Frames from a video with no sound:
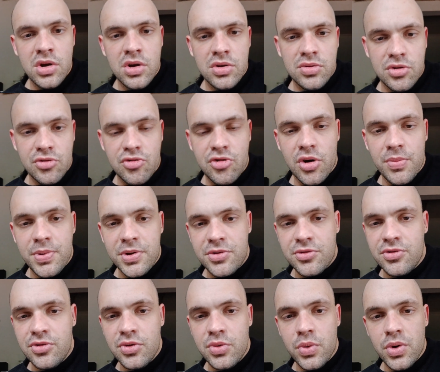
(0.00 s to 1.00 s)
nootropics
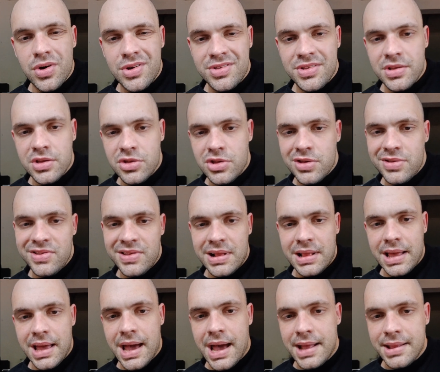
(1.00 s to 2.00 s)
do work
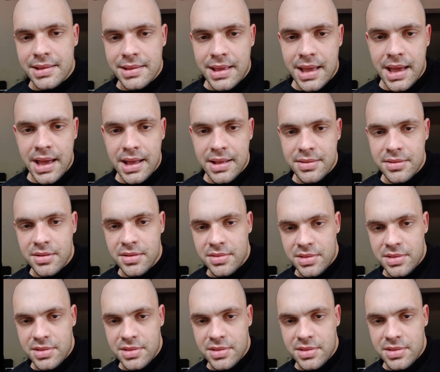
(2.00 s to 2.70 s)
synergistically hand in hand.